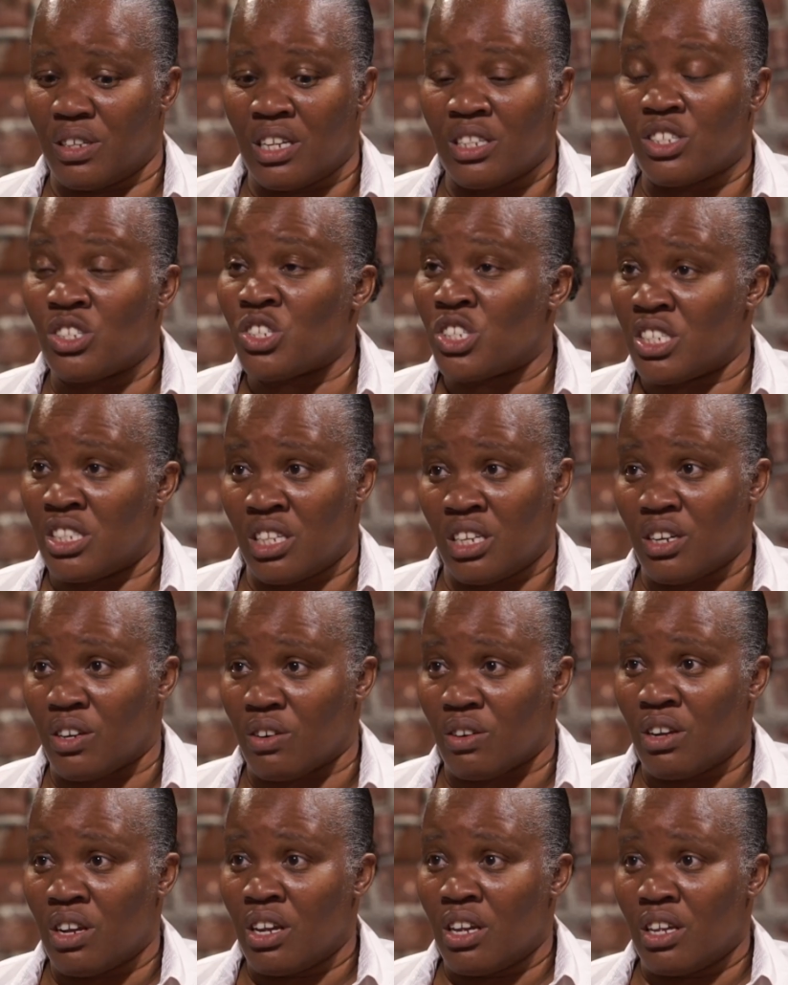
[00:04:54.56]
It's just
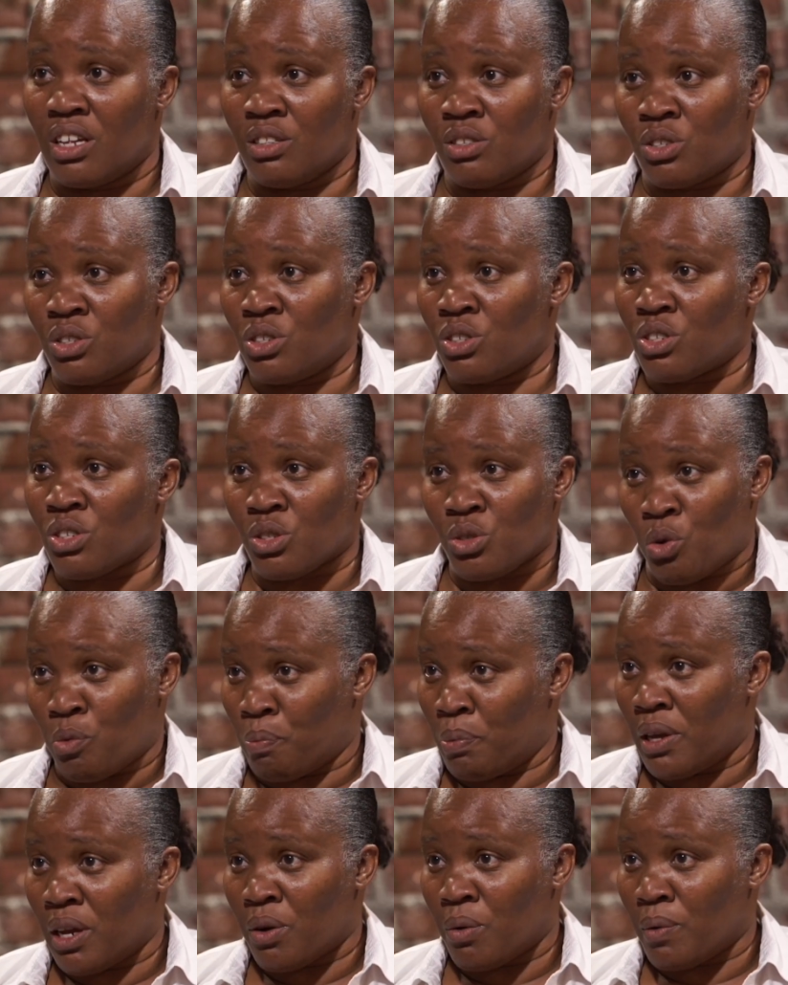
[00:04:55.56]
there. And so you just go
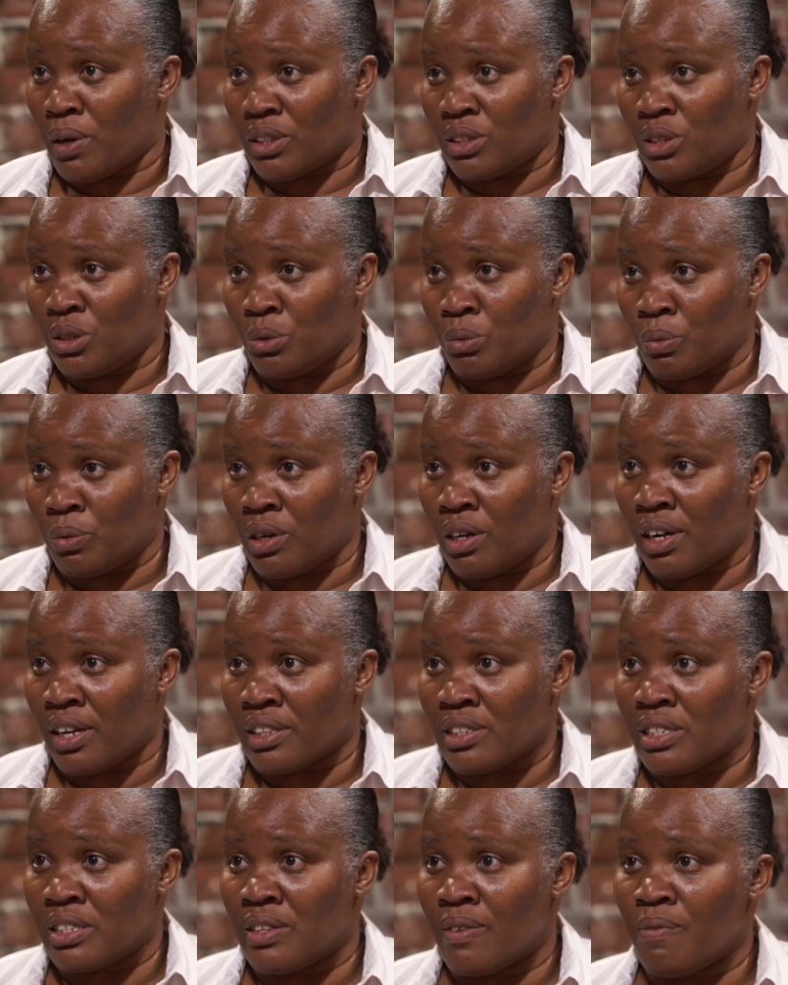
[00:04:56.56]
pick what you
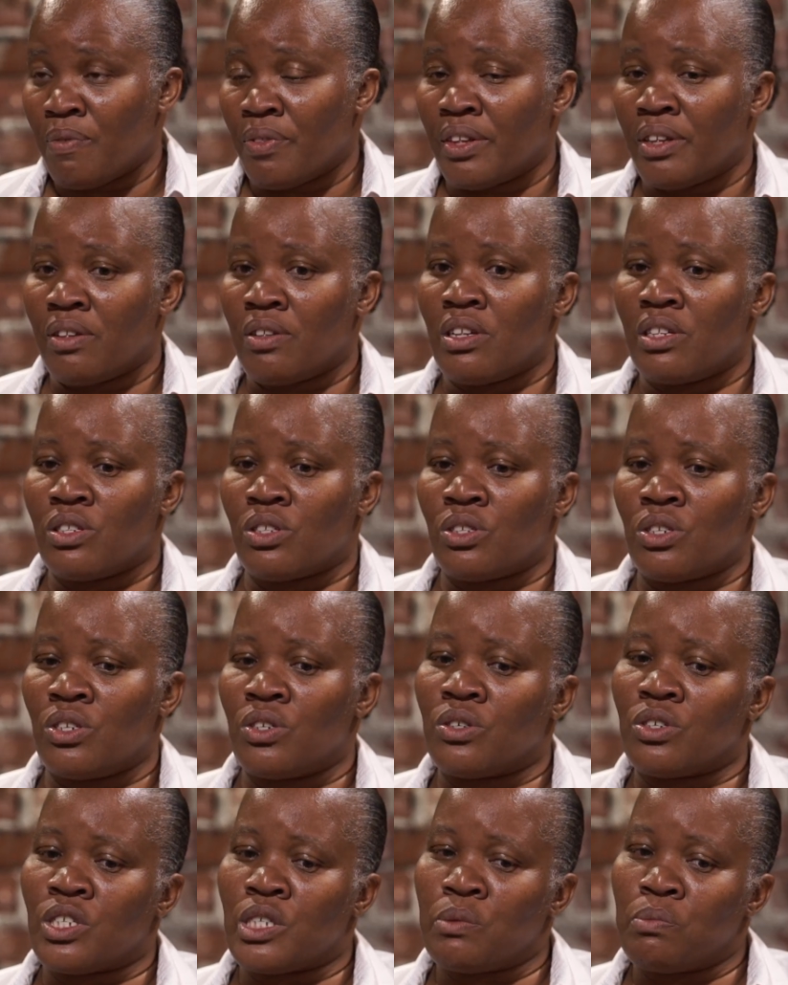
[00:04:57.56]
want. And so
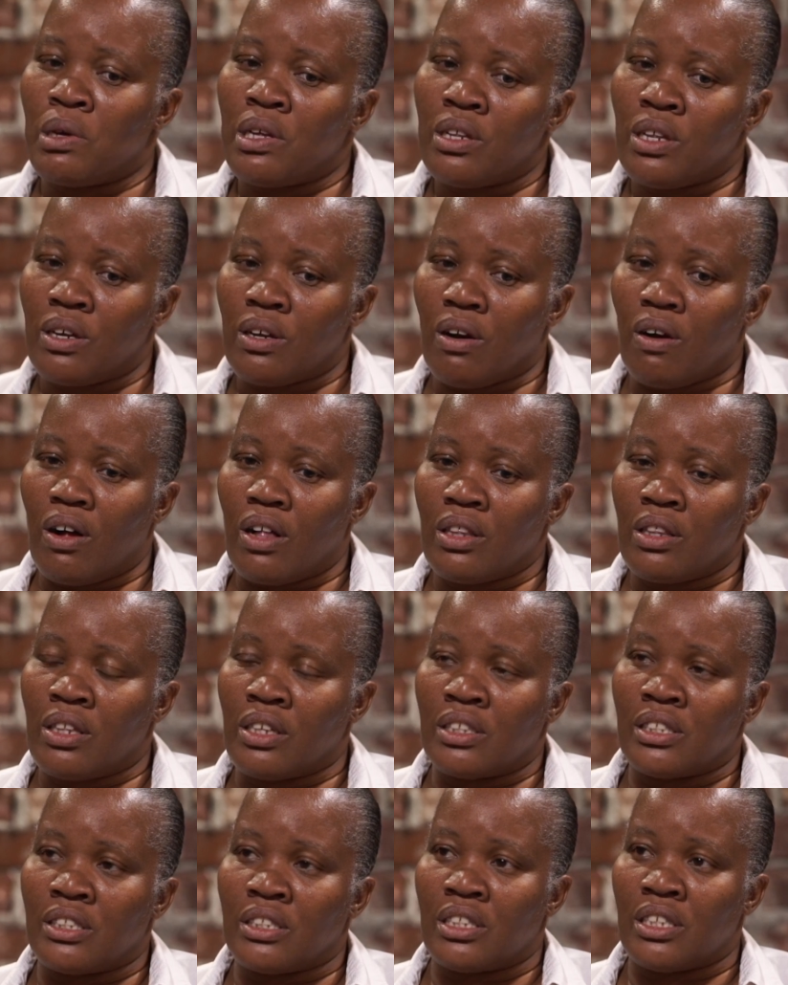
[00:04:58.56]
you're smelling all
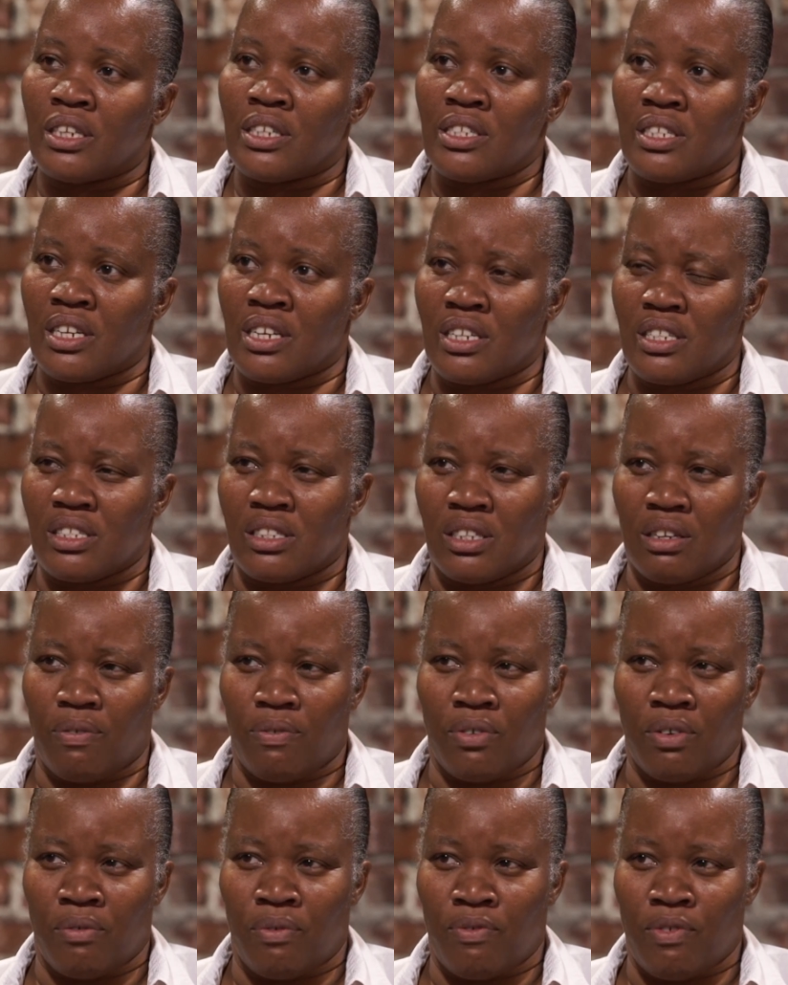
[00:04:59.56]
these things and it's
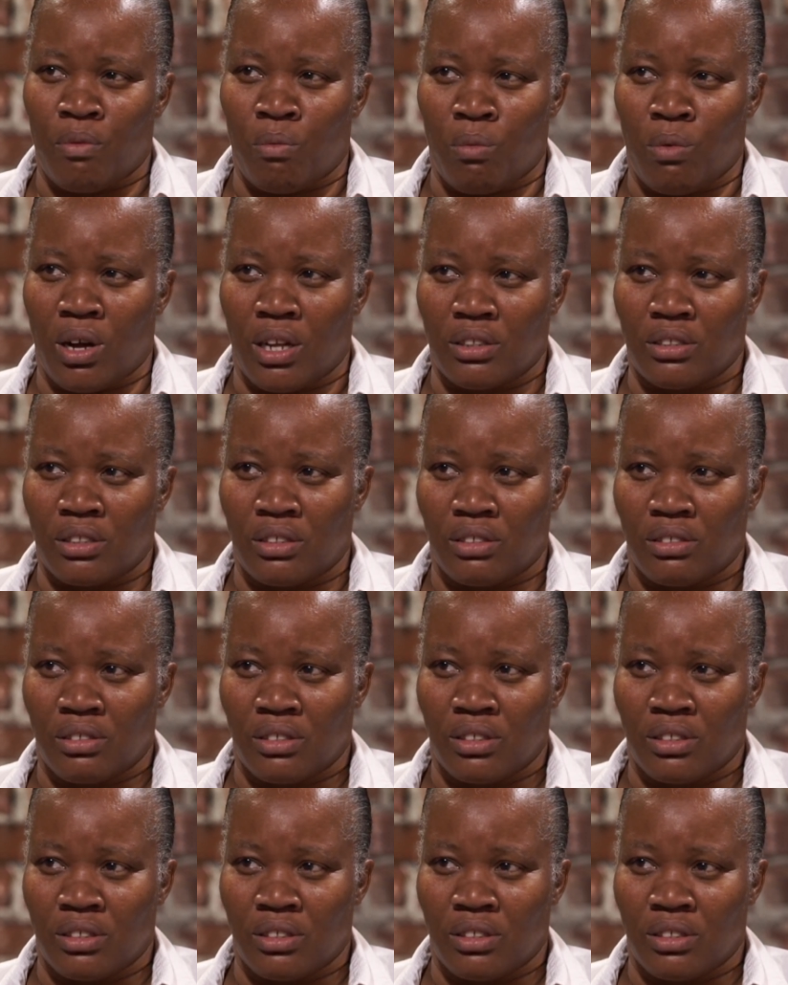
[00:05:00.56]
different from what